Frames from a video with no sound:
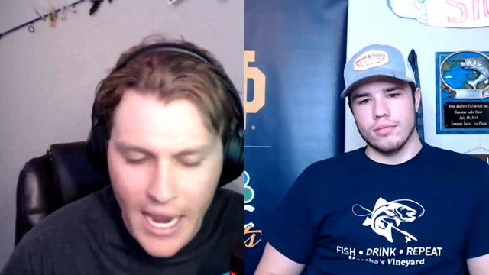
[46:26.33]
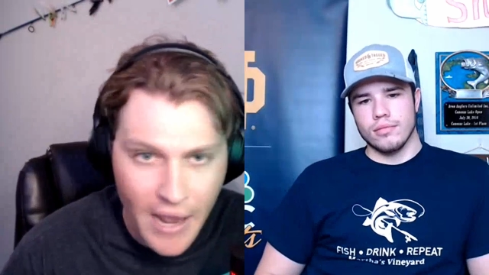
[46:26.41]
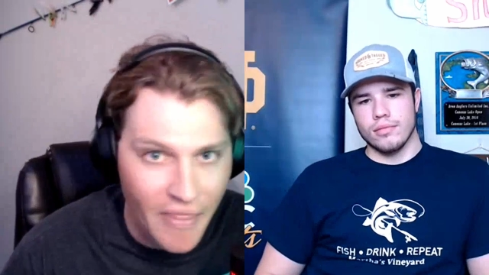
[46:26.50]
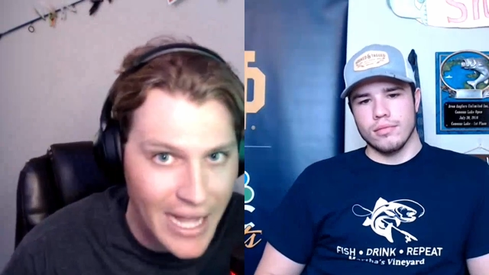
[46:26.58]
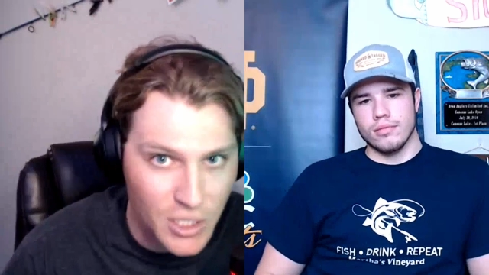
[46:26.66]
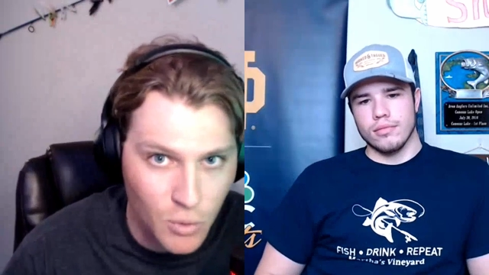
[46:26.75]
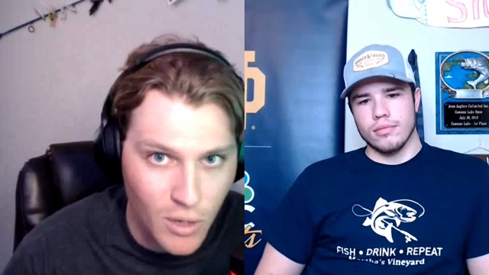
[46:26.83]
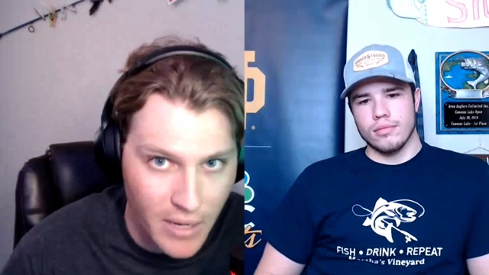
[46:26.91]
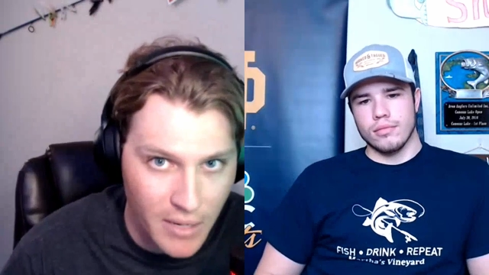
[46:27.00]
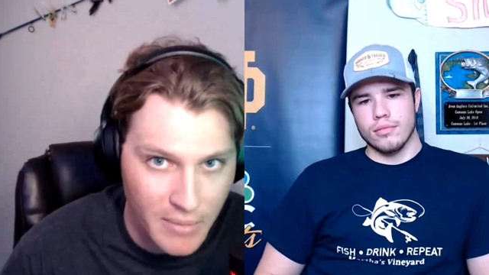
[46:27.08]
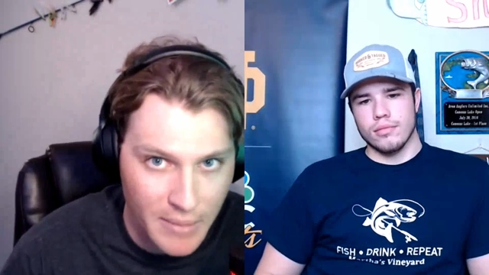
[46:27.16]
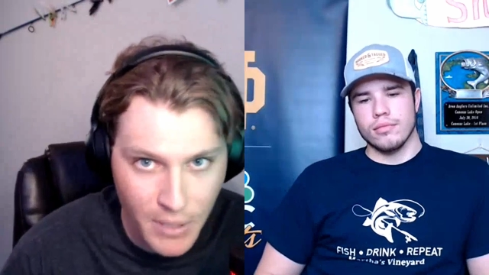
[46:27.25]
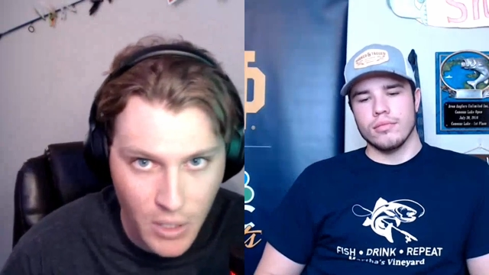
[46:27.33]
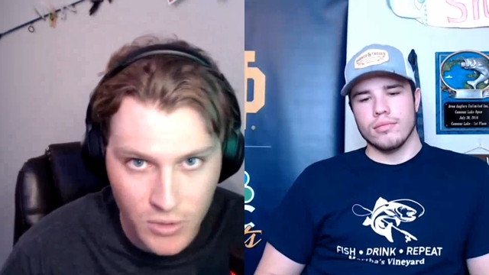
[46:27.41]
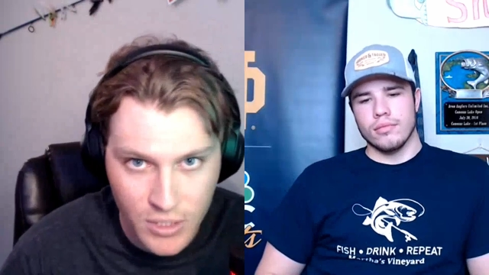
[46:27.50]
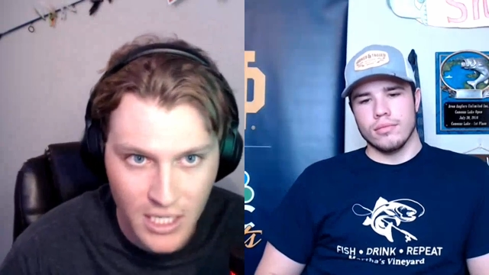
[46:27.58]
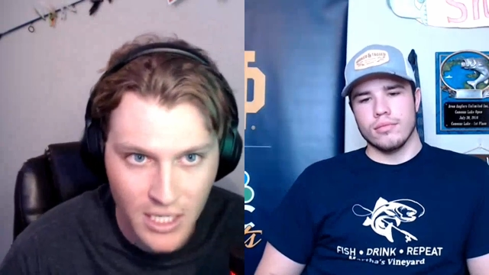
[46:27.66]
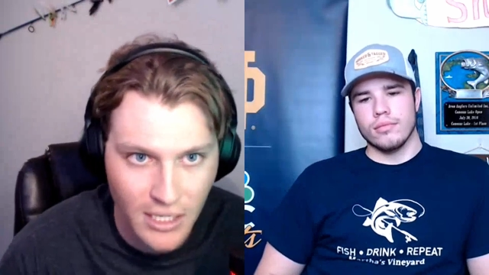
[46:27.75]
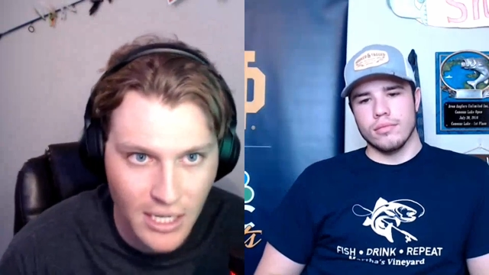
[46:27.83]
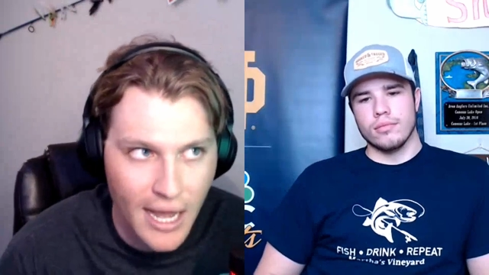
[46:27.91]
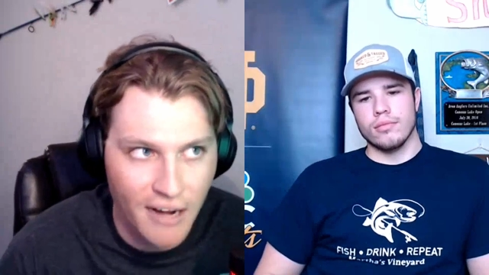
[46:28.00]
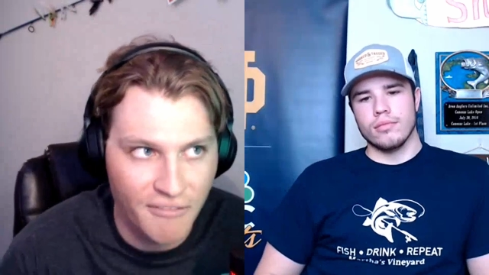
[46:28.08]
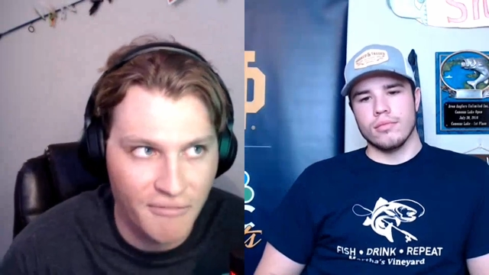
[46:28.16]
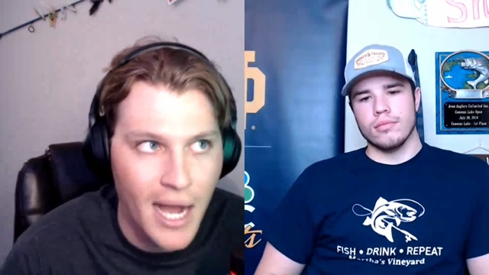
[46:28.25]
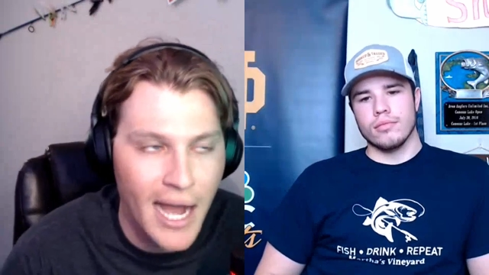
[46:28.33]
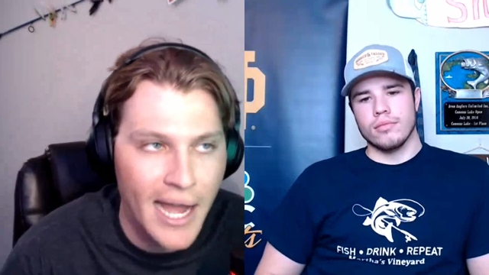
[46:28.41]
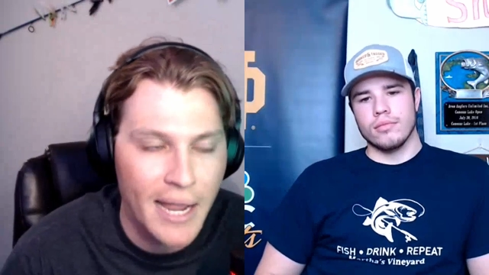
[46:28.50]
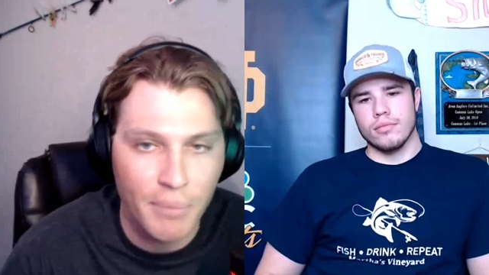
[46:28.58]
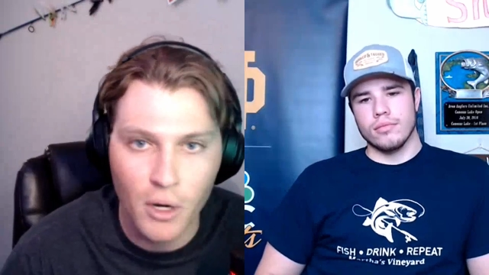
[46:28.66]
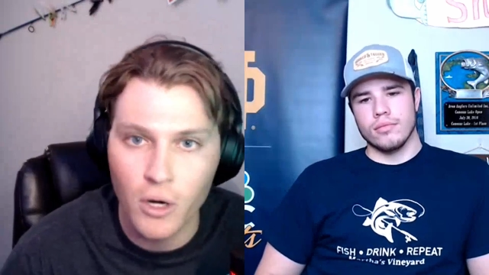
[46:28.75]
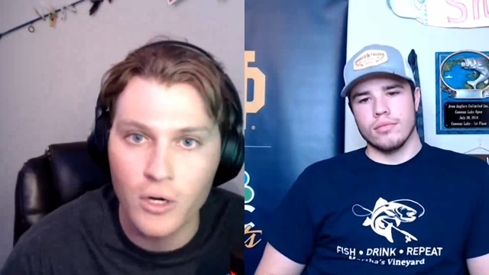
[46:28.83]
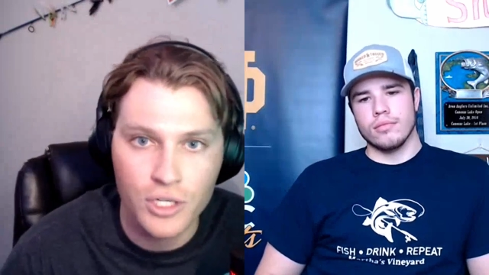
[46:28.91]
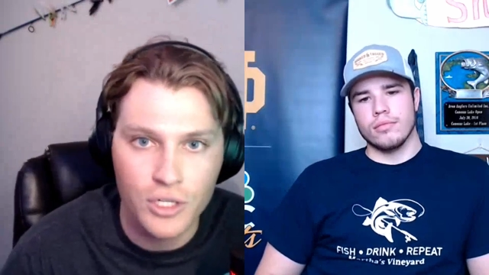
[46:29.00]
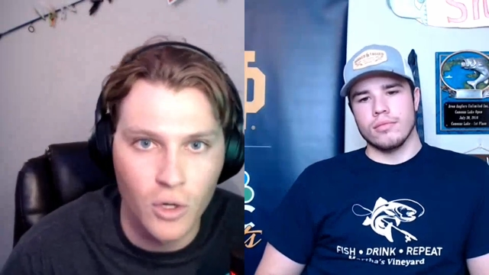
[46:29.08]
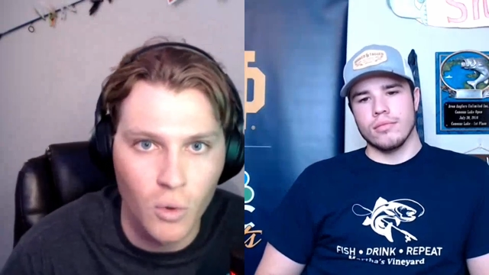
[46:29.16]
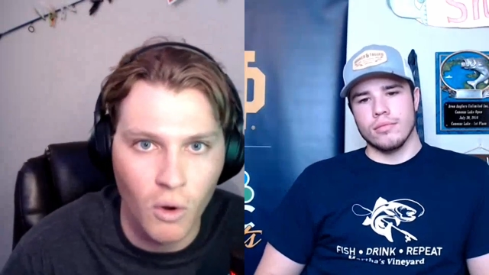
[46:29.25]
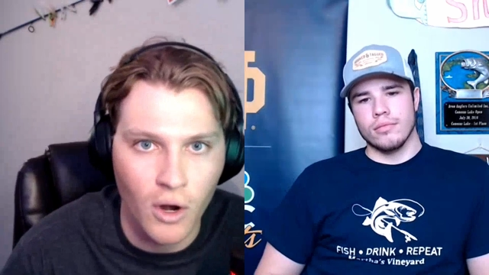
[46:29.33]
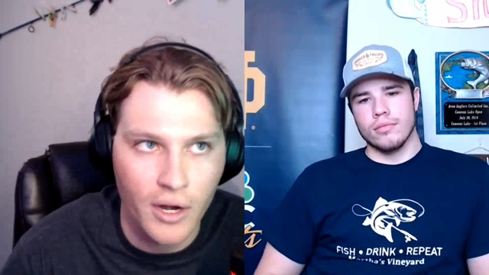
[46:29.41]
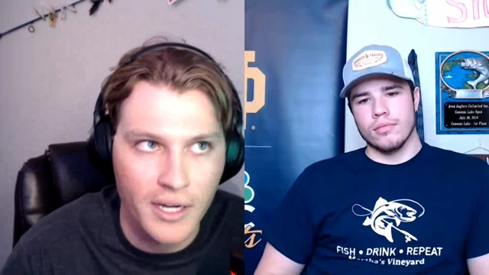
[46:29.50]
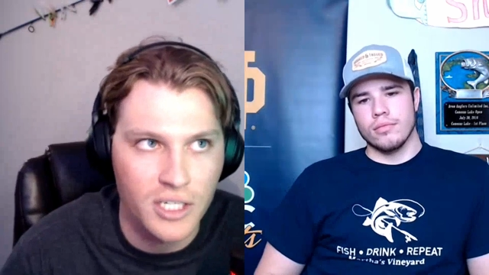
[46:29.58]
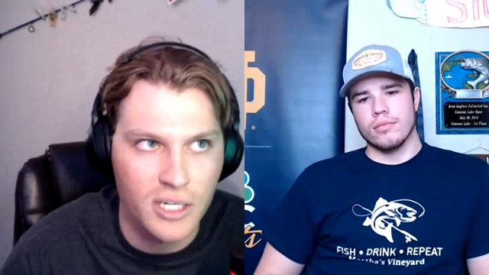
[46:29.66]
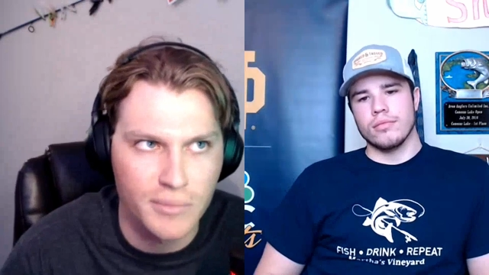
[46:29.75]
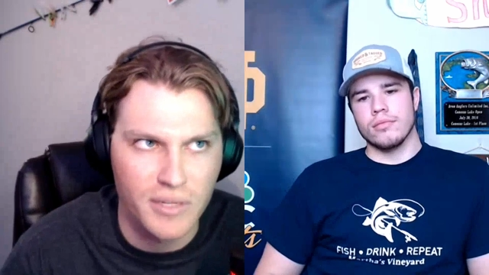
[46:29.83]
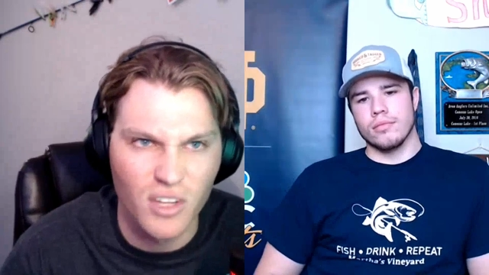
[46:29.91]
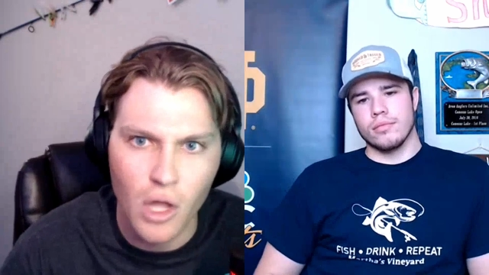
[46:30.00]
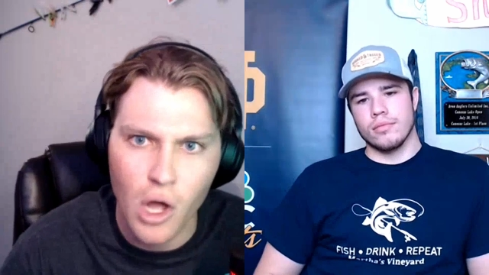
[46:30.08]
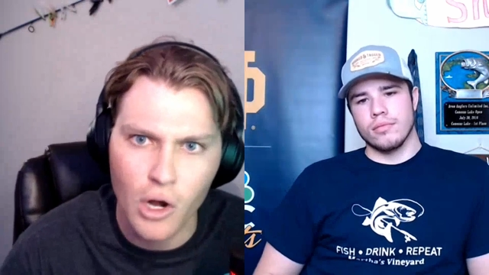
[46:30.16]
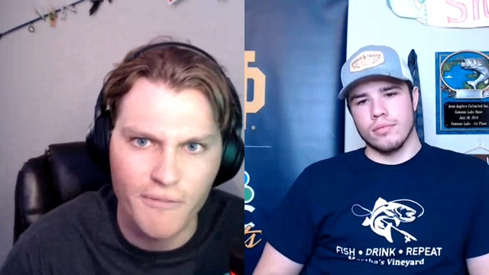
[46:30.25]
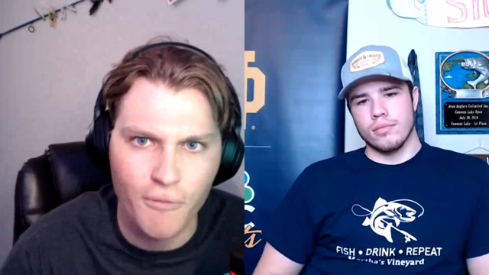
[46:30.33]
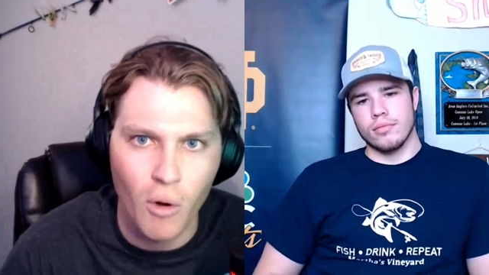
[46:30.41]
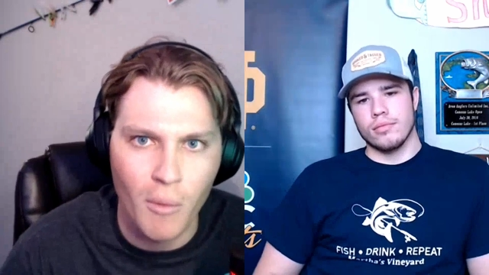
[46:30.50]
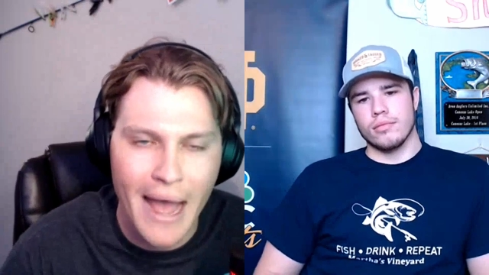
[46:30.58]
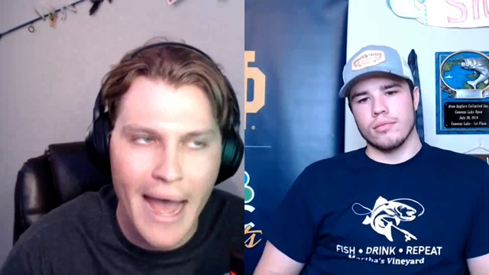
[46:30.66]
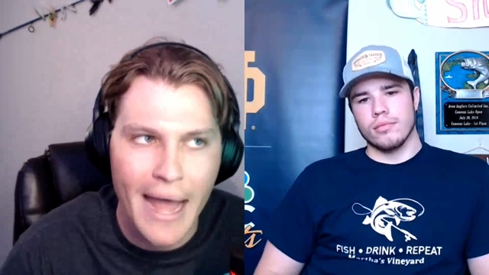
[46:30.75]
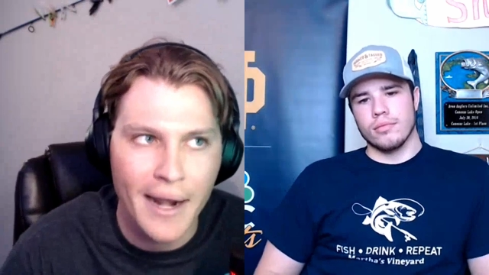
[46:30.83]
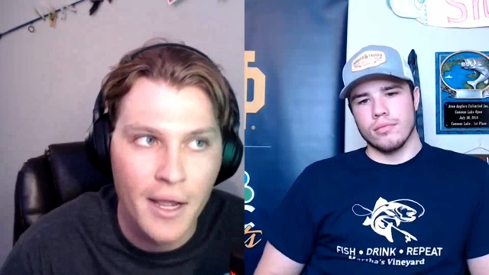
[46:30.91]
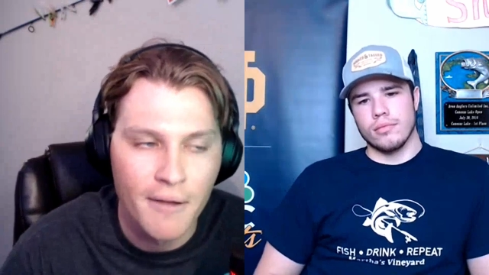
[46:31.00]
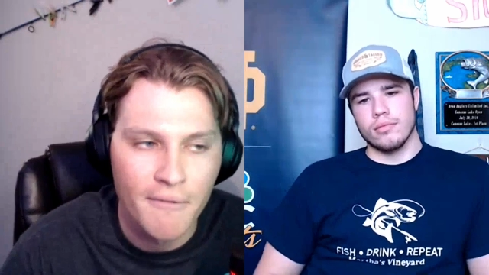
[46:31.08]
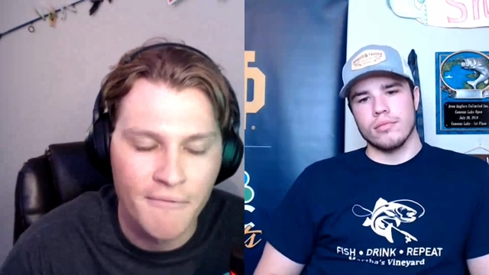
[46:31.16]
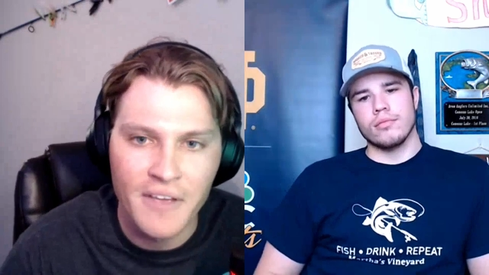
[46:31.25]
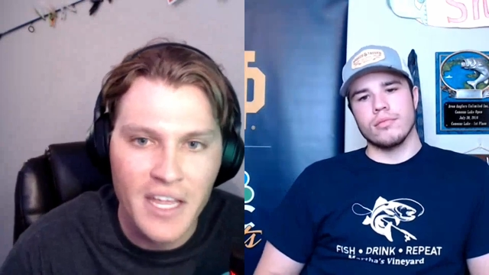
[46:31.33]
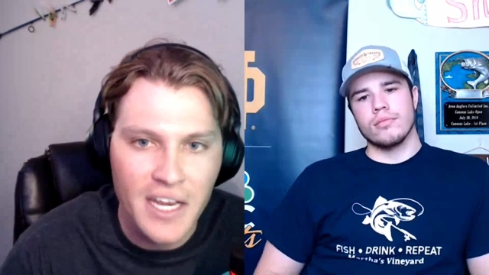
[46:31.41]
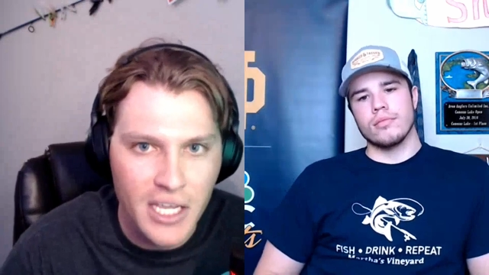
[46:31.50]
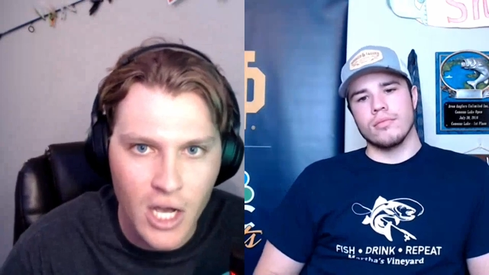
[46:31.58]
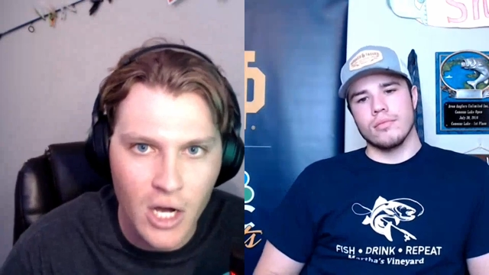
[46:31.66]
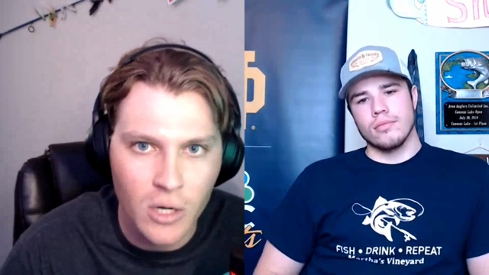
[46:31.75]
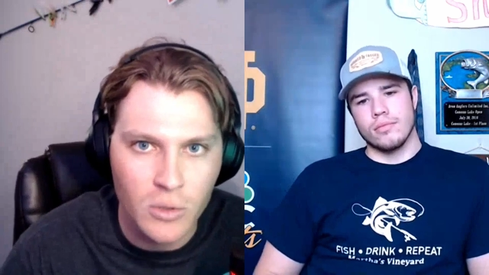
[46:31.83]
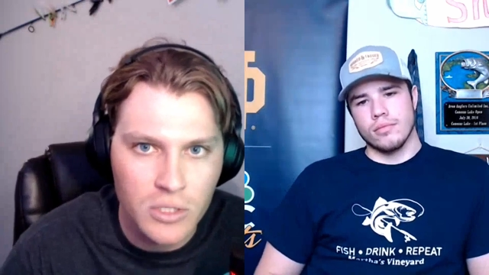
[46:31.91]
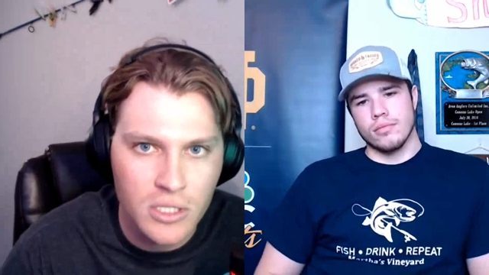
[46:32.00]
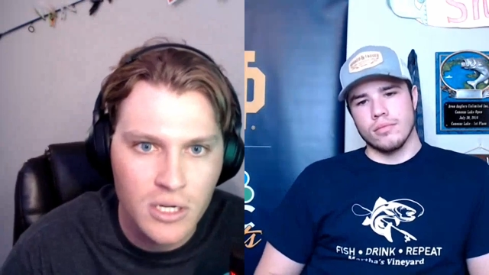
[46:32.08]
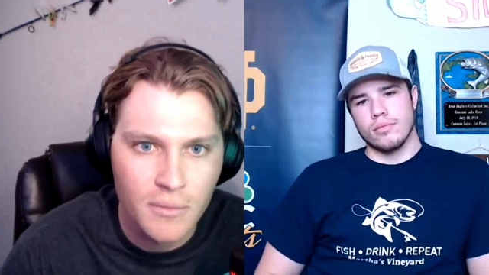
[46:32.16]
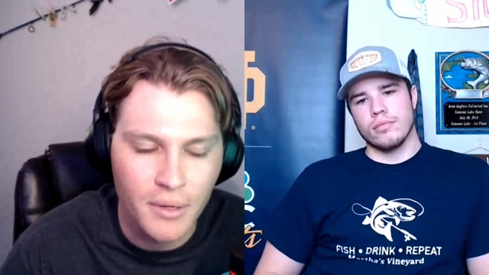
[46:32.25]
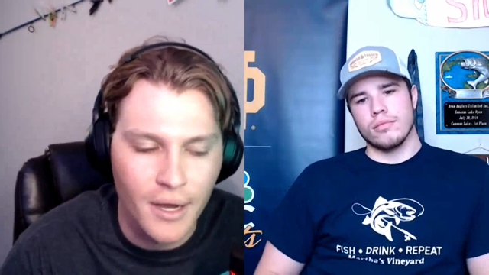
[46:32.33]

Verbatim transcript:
Speaker 1: And that's where I'm going to be posting a lot of my personal work in terms of longer format videos.